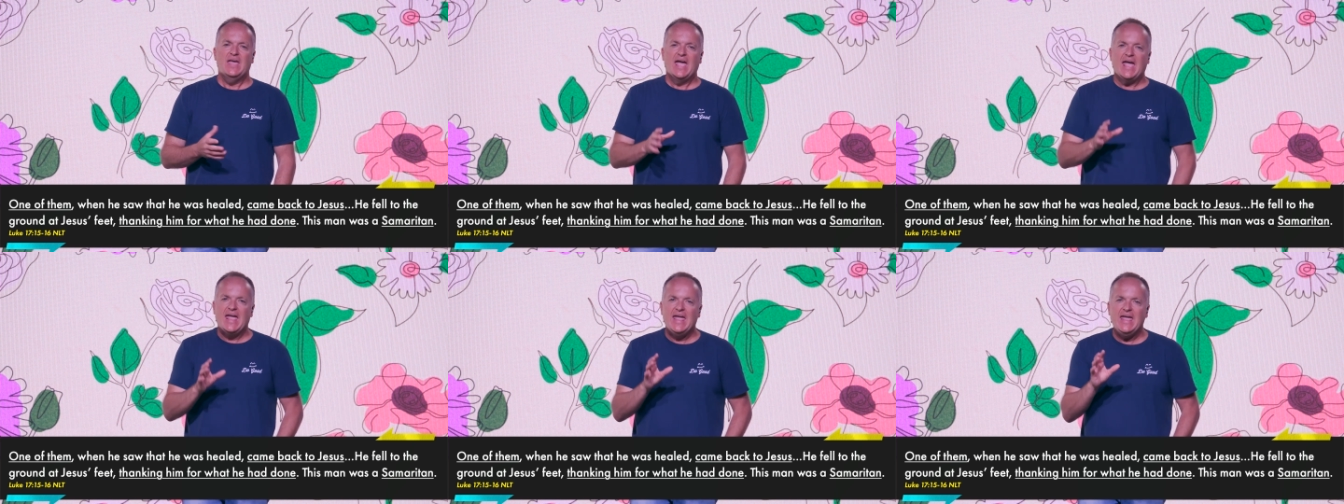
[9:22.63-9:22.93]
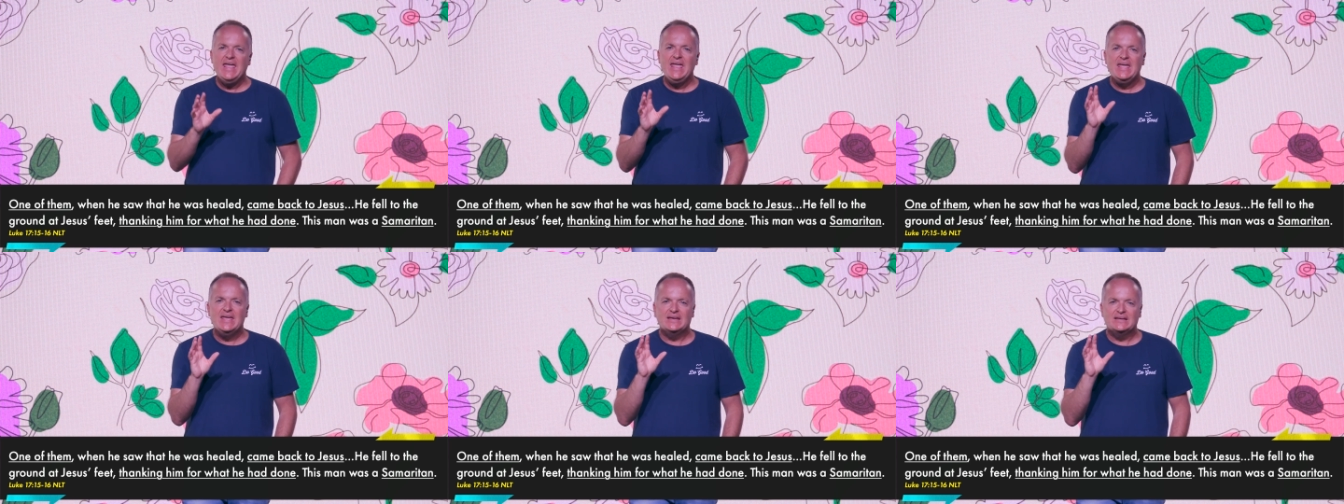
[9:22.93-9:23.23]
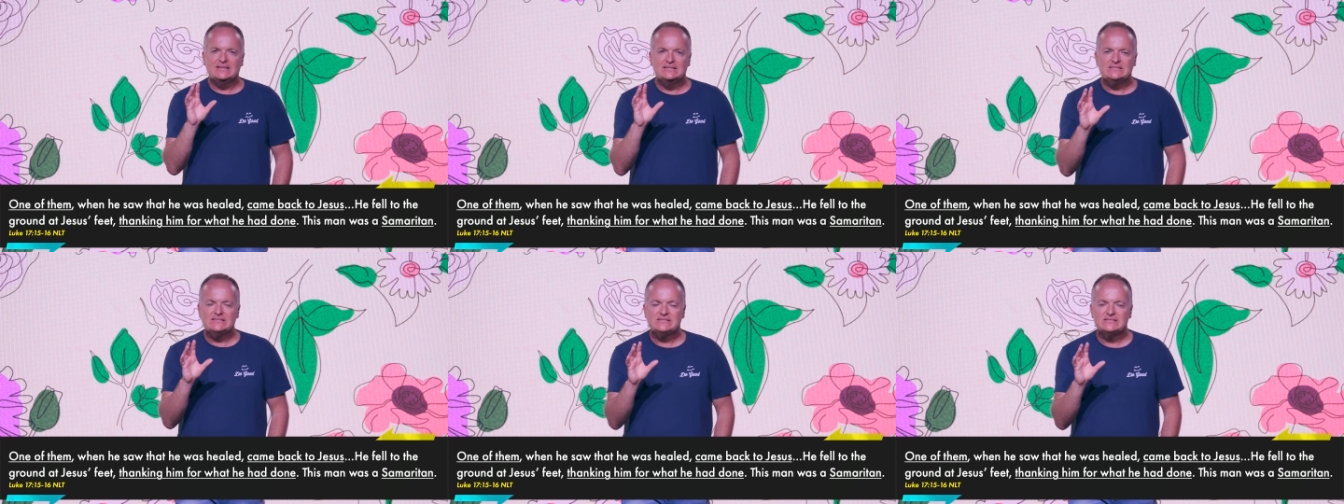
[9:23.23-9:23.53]

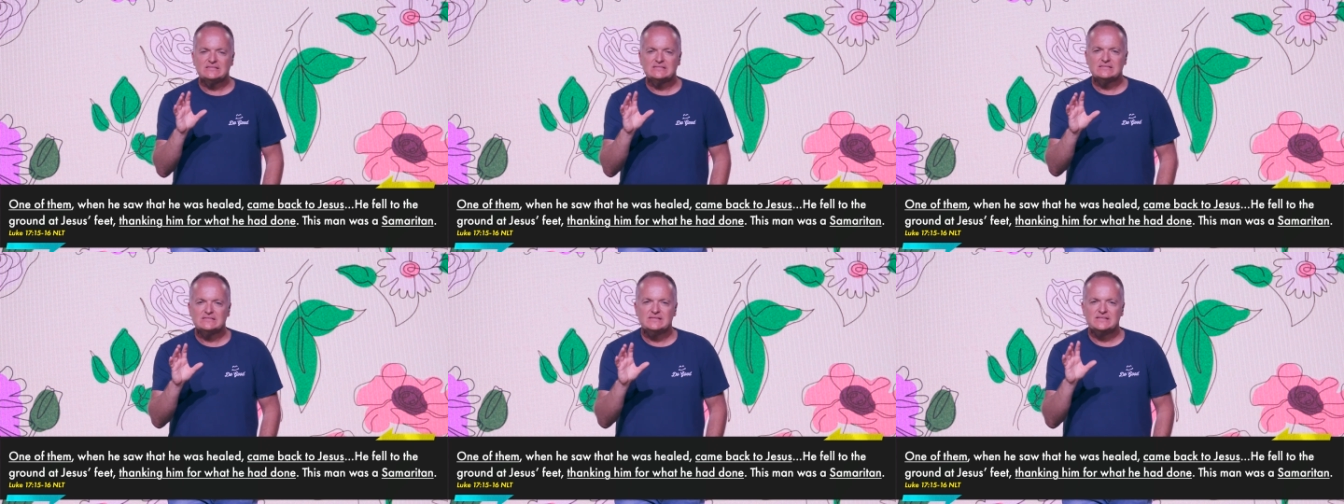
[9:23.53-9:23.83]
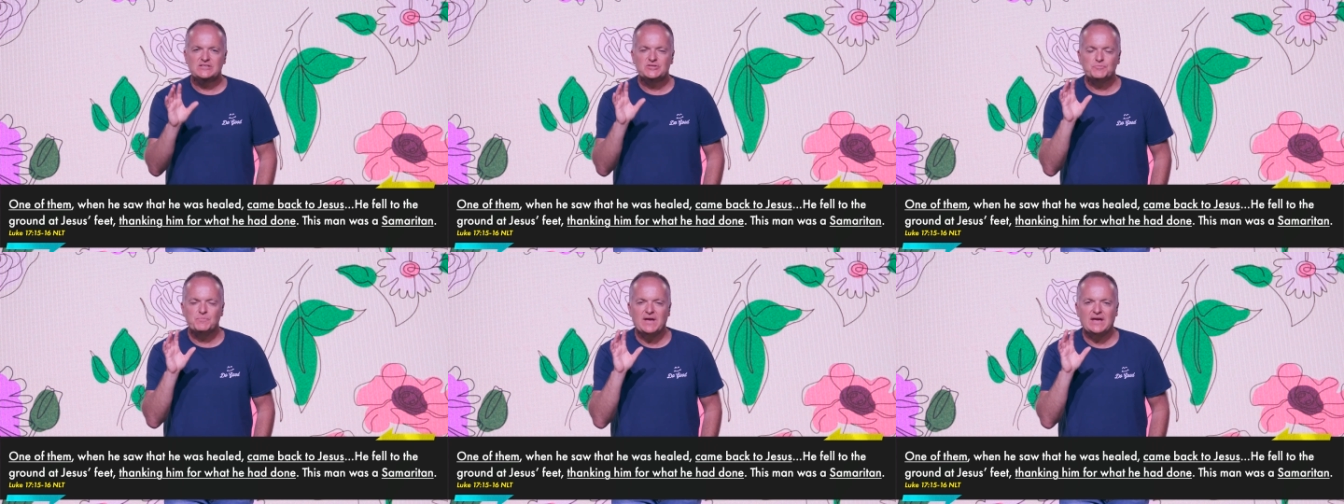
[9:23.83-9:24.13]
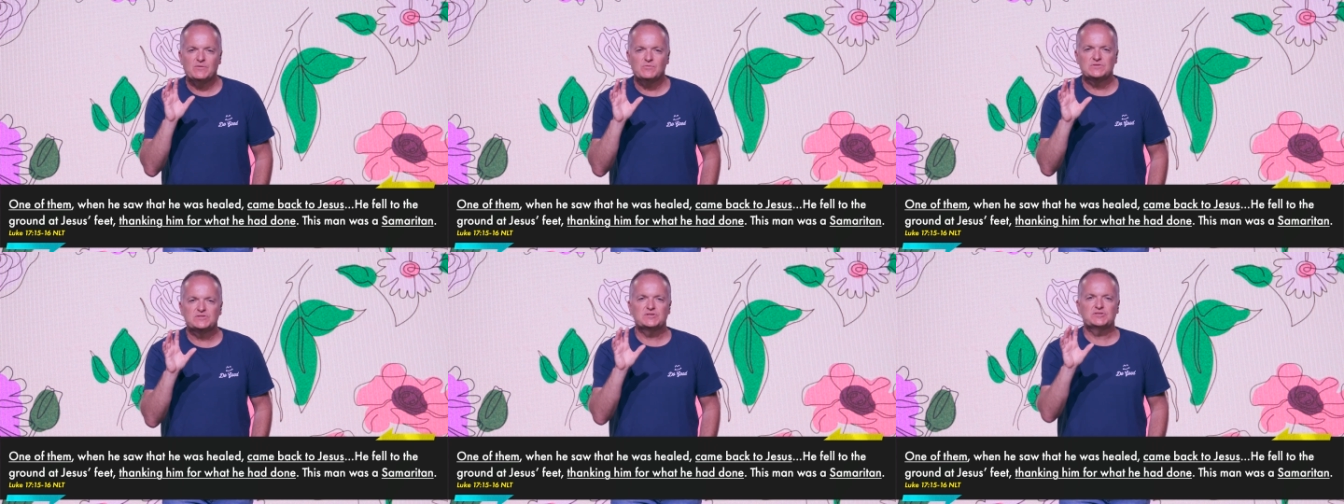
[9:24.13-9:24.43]
And this
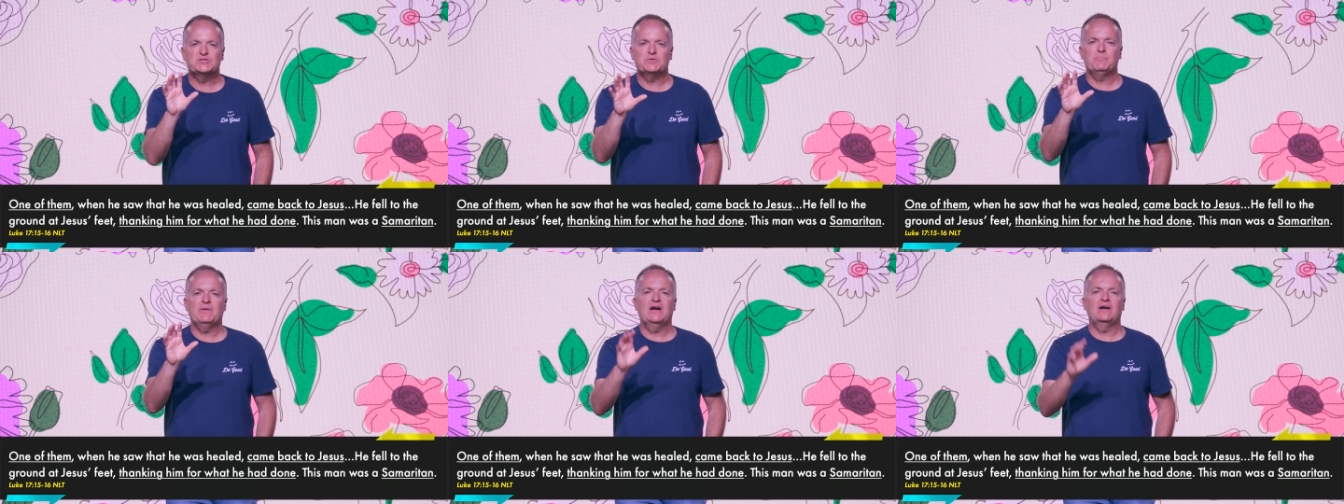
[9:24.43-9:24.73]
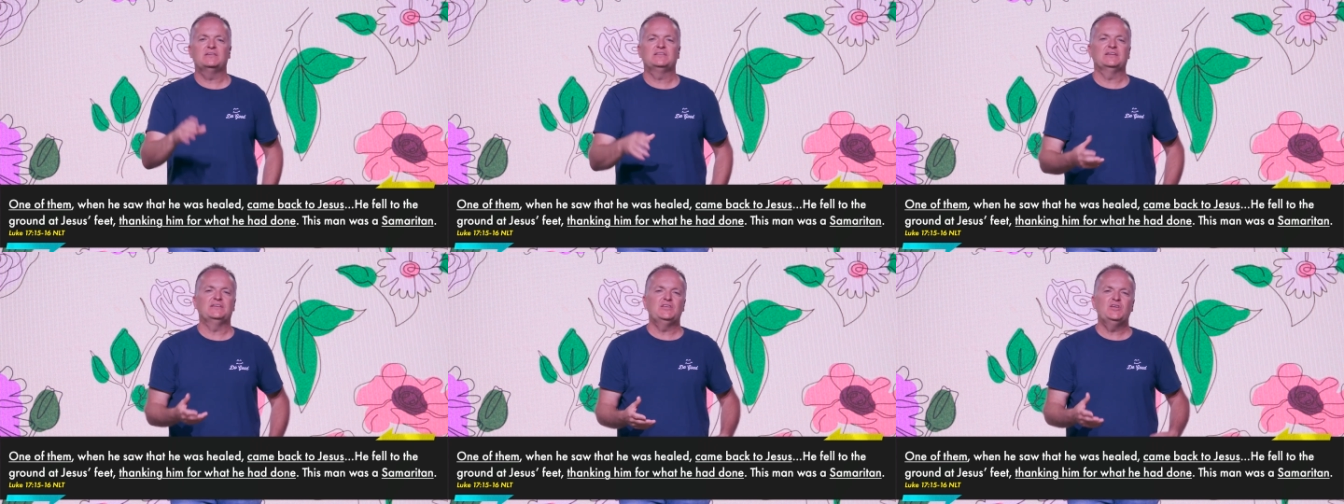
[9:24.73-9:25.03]
man was a Samaritan.